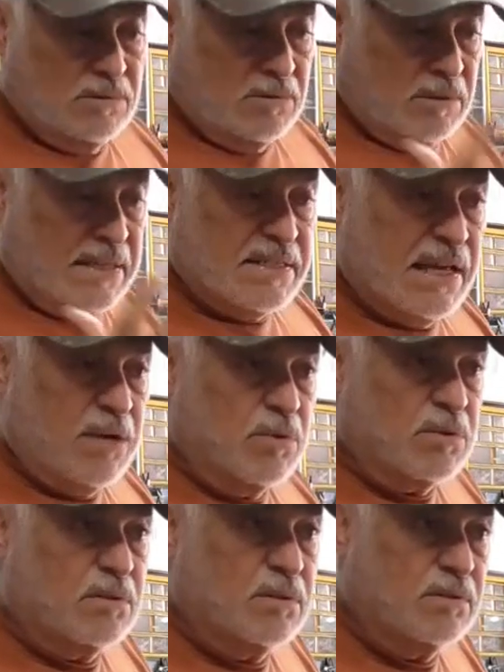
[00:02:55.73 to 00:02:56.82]
Let's say it
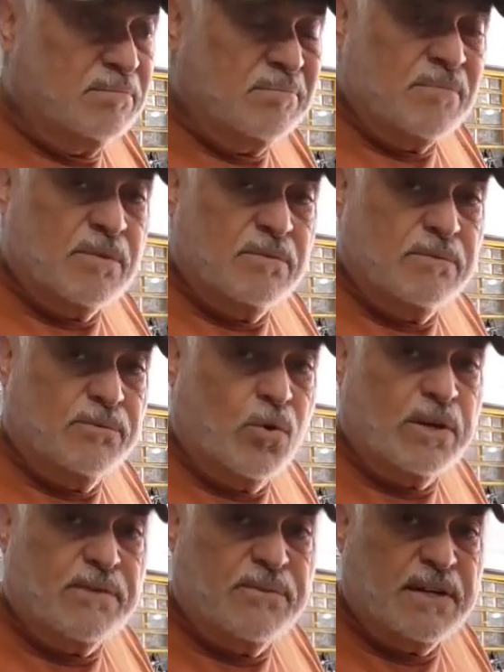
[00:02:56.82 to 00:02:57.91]
was
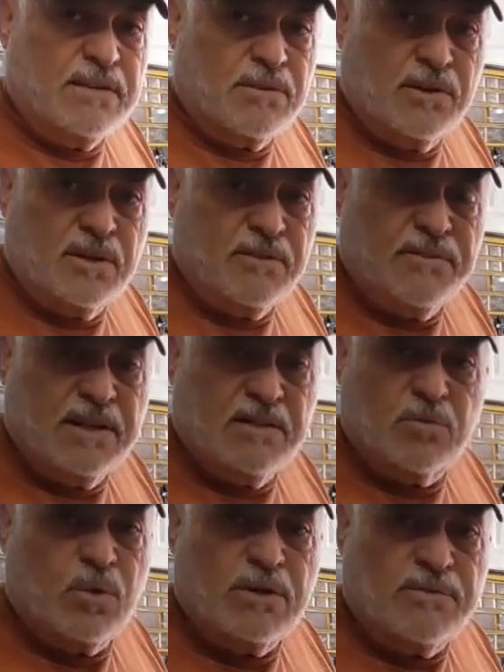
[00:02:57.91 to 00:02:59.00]
40 feet, 30 feet,
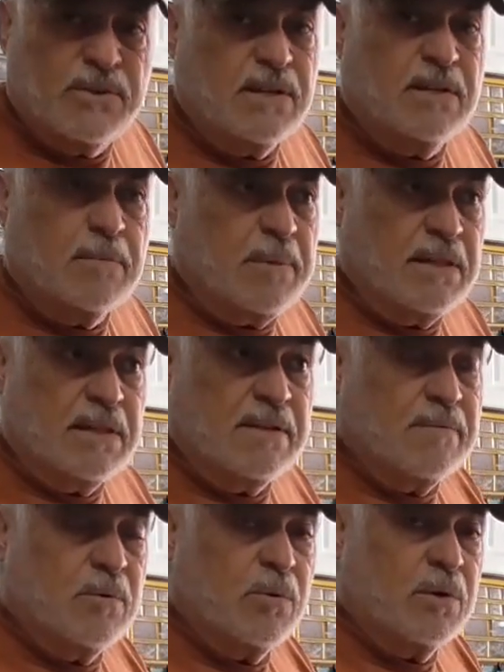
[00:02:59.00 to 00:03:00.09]
20 feet, depending
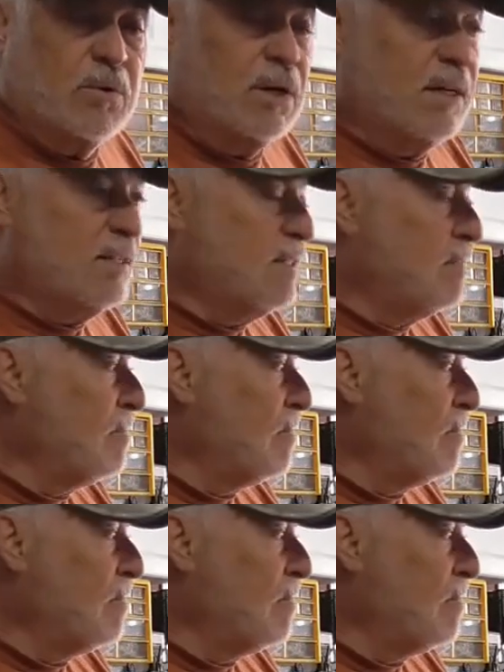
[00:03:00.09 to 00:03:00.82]
where it was.